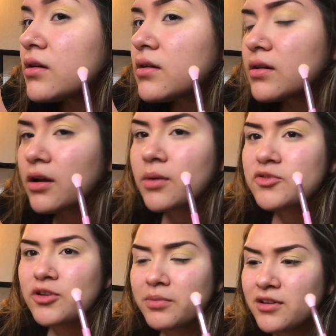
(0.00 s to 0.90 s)
No, I'm
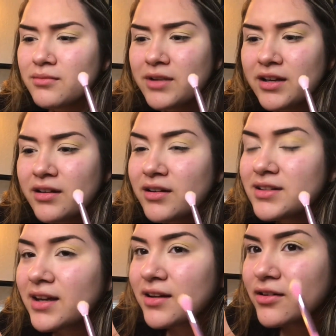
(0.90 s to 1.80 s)
tripping. I'm like, it looks
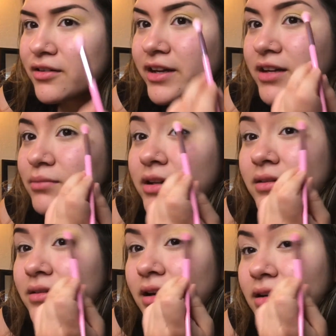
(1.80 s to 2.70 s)
kind of green, but
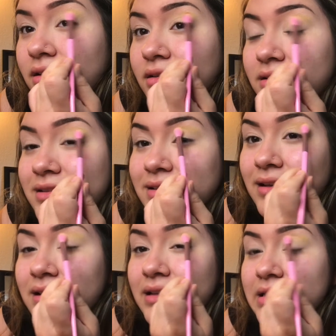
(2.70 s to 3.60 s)
no.
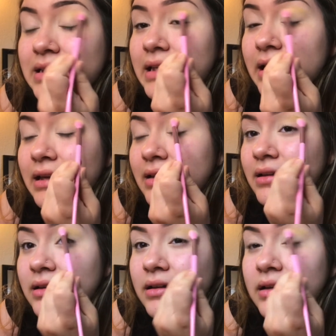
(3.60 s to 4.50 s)
See?
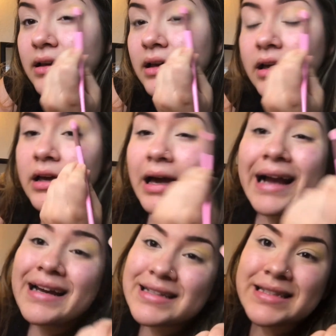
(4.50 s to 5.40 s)
I
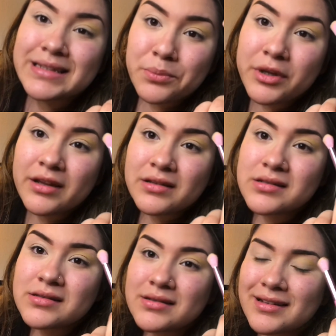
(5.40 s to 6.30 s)
got a stimulus.
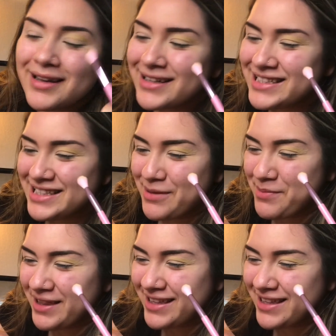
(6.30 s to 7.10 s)
Not a stimulus.